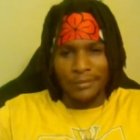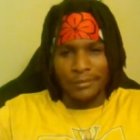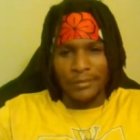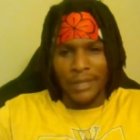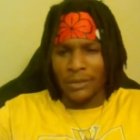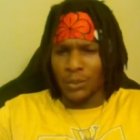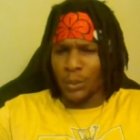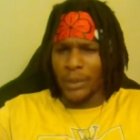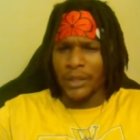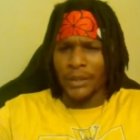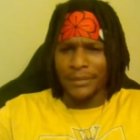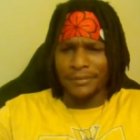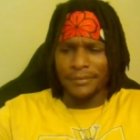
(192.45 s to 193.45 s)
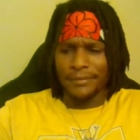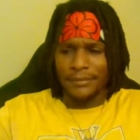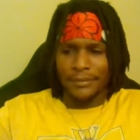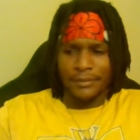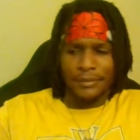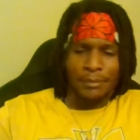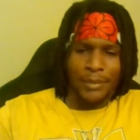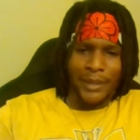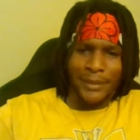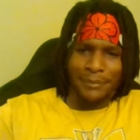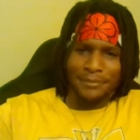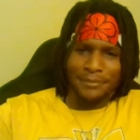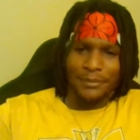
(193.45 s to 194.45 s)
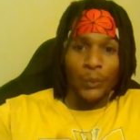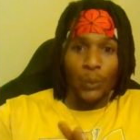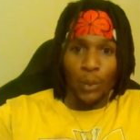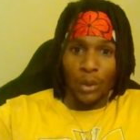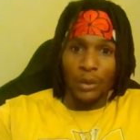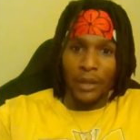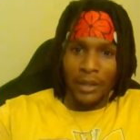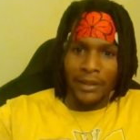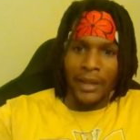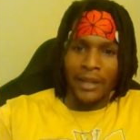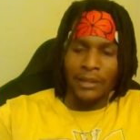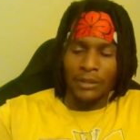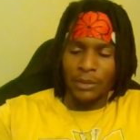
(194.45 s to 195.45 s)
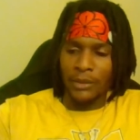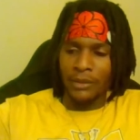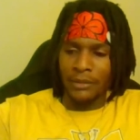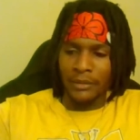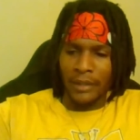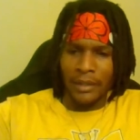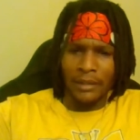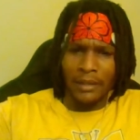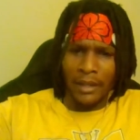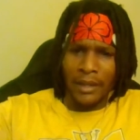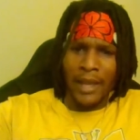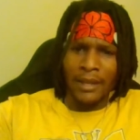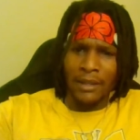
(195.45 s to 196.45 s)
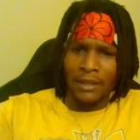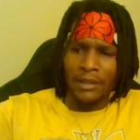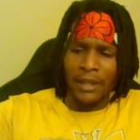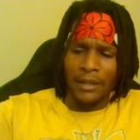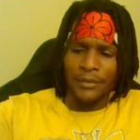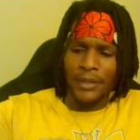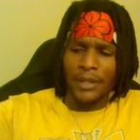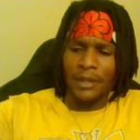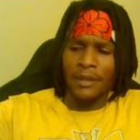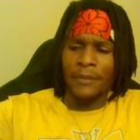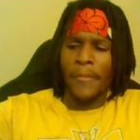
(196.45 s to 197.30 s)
That's weird, but we'll get in that into a, in that in a later video.